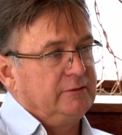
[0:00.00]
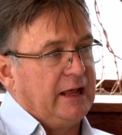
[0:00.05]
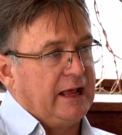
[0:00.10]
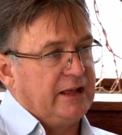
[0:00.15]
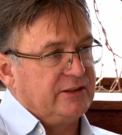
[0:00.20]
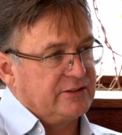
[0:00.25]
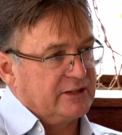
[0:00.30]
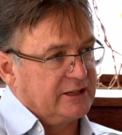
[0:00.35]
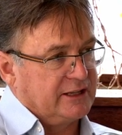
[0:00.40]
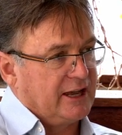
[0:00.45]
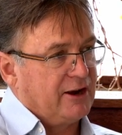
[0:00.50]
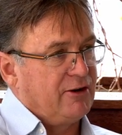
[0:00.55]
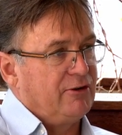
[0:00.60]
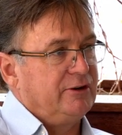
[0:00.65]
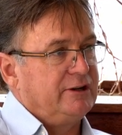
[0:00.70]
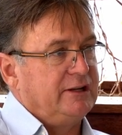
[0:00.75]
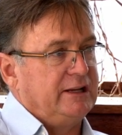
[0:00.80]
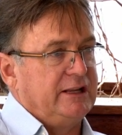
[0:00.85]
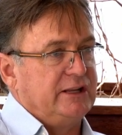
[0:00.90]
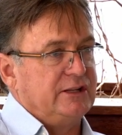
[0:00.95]
as it
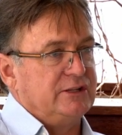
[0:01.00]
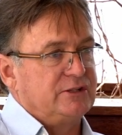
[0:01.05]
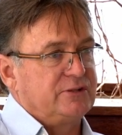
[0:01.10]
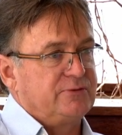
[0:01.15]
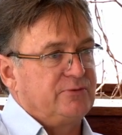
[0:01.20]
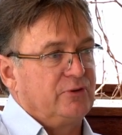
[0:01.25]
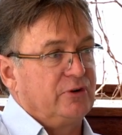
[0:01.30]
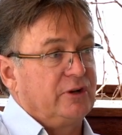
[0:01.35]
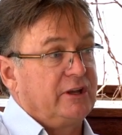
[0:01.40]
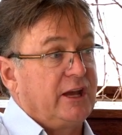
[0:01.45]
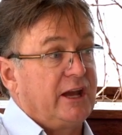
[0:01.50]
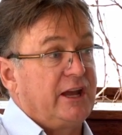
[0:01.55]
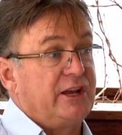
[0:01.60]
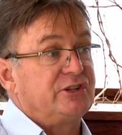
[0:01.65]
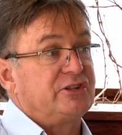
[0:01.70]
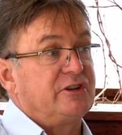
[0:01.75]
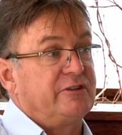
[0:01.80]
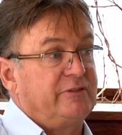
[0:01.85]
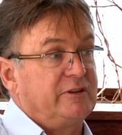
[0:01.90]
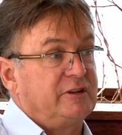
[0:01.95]
currently is, for a
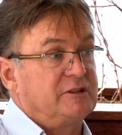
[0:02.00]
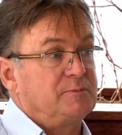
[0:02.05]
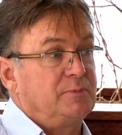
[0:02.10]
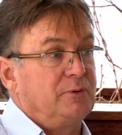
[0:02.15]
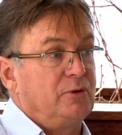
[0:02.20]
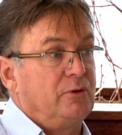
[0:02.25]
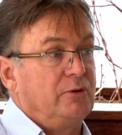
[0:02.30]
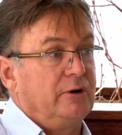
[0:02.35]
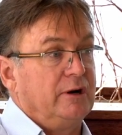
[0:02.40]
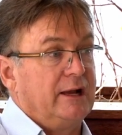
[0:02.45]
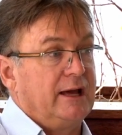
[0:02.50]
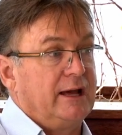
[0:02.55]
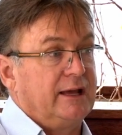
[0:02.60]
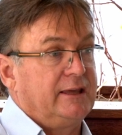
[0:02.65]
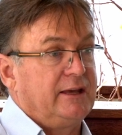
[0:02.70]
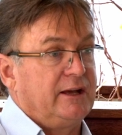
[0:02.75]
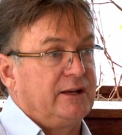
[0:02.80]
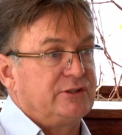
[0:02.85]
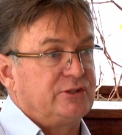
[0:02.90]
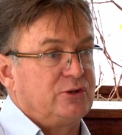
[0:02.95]
cashed up explorer
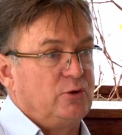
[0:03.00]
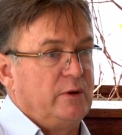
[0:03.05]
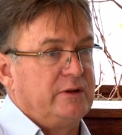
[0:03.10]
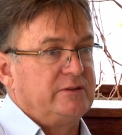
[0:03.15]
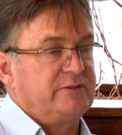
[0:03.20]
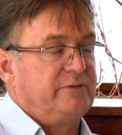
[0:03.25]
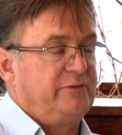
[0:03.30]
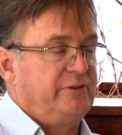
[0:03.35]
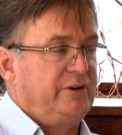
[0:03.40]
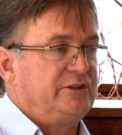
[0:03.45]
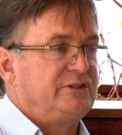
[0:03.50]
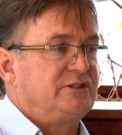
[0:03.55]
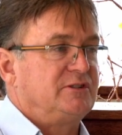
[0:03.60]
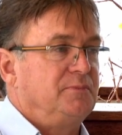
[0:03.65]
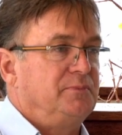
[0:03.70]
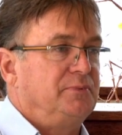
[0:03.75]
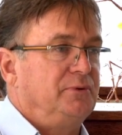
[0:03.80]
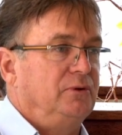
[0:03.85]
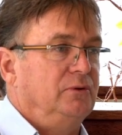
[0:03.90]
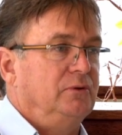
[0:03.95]
like us who has a very
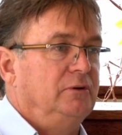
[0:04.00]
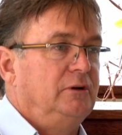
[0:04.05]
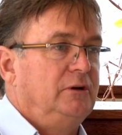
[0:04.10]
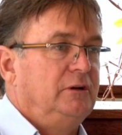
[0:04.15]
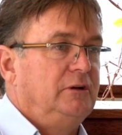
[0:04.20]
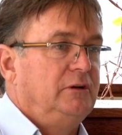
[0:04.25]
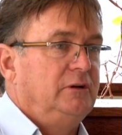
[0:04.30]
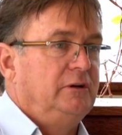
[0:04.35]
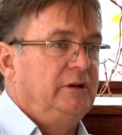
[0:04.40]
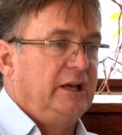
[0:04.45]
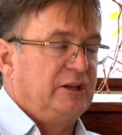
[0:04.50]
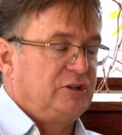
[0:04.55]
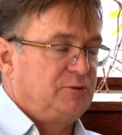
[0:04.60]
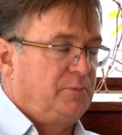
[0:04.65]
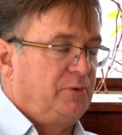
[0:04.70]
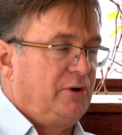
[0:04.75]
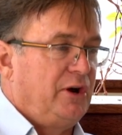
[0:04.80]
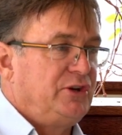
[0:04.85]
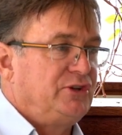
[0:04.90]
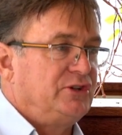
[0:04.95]
simple
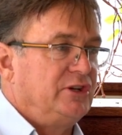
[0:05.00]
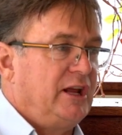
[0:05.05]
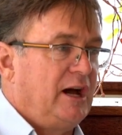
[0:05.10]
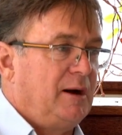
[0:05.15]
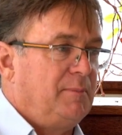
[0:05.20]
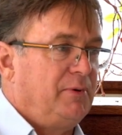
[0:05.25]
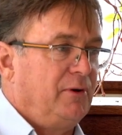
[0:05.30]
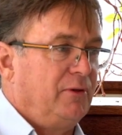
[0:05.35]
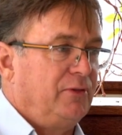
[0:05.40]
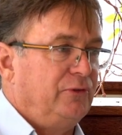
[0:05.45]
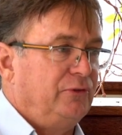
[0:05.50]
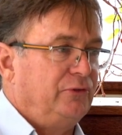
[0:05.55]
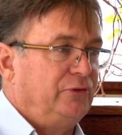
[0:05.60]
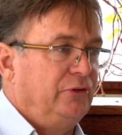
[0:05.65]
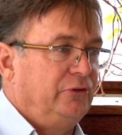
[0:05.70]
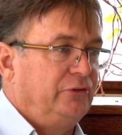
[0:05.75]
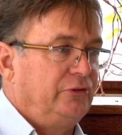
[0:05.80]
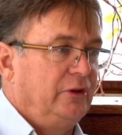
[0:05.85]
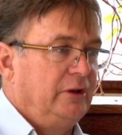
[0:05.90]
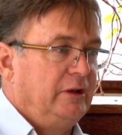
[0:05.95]
exploration
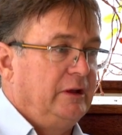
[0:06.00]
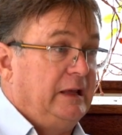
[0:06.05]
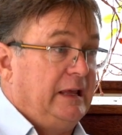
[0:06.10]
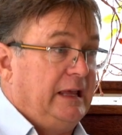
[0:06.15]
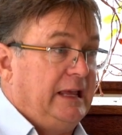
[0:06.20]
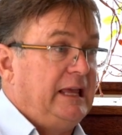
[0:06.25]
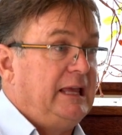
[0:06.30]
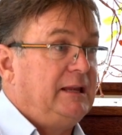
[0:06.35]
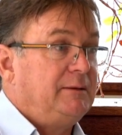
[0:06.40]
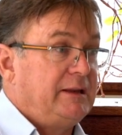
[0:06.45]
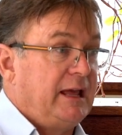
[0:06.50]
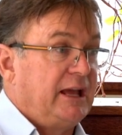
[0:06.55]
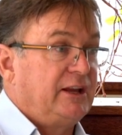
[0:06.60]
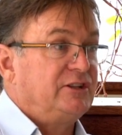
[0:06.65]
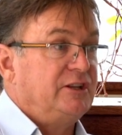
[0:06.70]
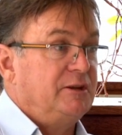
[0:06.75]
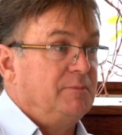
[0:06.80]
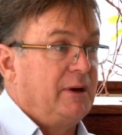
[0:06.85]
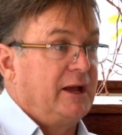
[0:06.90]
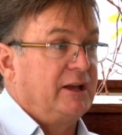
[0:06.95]
hypothesis, it
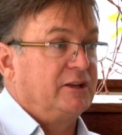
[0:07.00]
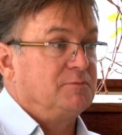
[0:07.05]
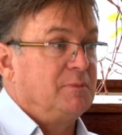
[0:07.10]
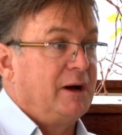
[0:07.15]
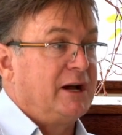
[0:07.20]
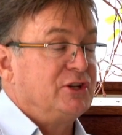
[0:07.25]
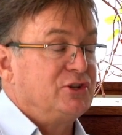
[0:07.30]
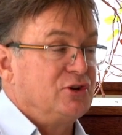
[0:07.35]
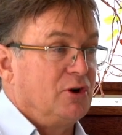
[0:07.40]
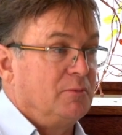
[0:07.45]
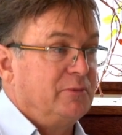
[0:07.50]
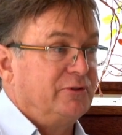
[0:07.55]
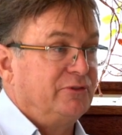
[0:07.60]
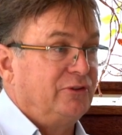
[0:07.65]
actually makes my job